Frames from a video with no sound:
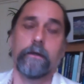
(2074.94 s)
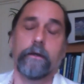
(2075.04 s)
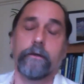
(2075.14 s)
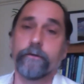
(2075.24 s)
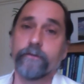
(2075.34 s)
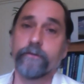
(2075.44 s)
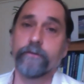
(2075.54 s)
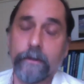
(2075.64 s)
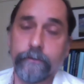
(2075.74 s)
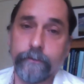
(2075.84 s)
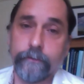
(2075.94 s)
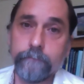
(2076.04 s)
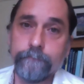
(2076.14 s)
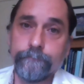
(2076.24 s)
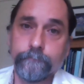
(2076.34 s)
And the simple
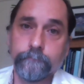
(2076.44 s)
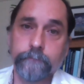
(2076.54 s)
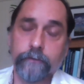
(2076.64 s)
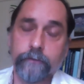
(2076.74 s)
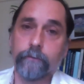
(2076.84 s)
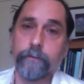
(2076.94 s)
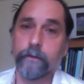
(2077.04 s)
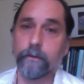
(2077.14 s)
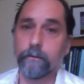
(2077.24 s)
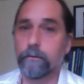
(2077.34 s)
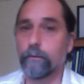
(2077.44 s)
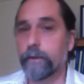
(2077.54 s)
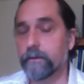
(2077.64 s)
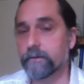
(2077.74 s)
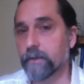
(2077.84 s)
answer, and something that
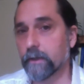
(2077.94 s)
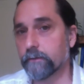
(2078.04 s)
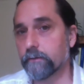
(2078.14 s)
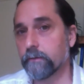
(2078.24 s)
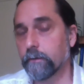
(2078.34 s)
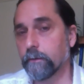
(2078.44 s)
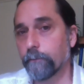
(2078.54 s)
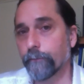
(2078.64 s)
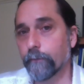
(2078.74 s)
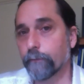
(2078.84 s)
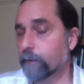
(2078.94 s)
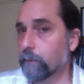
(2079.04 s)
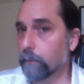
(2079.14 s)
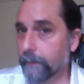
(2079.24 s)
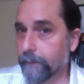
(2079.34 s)
we discuss
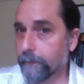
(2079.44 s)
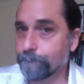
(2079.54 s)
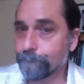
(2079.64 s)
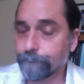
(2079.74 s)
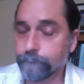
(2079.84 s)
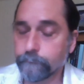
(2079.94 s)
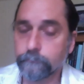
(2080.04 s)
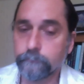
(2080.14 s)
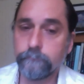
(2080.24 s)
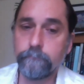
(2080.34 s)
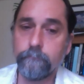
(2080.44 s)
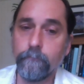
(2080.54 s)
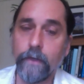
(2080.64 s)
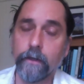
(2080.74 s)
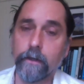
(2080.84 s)
frequently
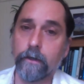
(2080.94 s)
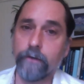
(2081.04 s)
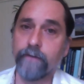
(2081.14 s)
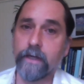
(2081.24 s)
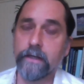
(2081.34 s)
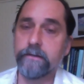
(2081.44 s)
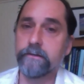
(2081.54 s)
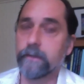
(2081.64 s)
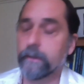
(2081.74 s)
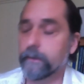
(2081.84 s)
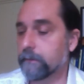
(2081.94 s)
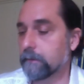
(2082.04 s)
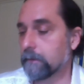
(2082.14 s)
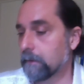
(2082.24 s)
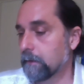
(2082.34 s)
at our events, and
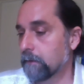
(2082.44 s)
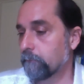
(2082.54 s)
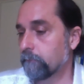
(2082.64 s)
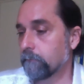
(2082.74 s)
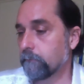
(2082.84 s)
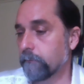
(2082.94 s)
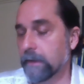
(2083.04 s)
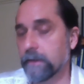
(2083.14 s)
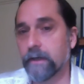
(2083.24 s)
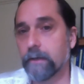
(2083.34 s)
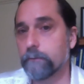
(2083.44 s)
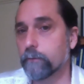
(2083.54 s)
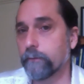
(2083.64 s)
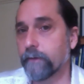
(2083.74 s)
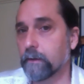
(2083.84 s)
many times
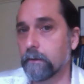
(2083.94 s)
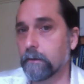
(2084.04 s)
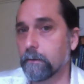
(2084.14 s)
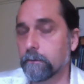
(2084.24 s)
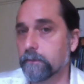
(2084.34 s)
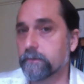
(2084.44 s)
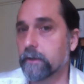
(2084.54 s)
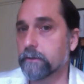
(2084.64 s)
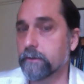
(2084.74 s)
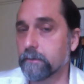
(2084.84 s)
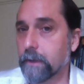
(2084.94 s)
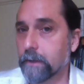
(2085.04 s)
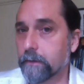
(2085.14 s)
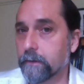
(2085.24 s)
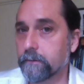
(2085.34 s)
we've had discussions
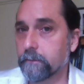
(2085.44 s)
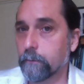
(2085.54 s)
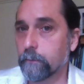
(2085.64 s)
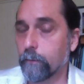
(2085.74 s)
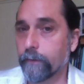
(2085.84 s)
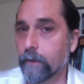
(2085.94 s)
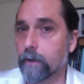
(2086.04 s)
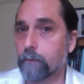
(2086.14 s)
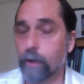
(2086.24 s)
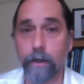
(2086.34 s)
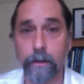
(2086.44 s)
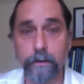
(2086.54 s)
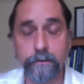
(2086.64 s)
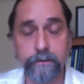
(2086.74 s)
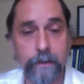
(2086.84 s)
about this with our
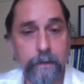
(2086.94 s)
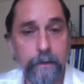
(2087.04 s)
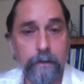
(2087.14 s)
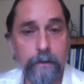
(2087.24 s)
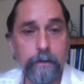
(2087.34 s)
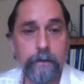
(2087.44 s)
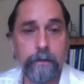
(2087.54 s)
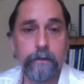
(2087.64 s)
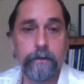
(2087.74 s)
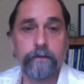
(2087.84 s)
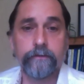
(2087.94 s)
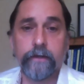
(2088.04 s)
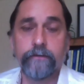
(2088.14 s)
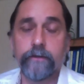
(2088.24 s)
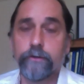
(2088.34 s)
products, is
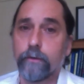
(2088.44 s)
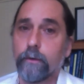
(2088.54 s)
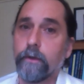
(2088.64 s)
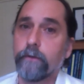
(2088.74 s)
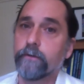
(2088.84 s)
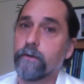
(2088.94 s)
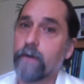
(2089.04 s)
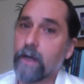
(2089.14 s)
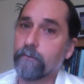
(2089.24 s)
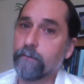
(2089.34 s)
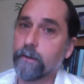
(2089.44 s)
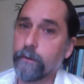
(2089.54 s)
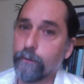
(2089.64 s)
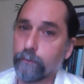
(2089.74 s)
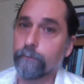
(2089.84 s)
that essential oils are not very
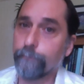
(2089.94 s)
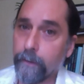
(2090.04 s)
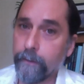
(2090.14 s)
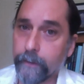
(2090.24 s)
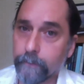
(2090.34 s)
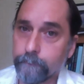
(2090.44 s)
user-friendly.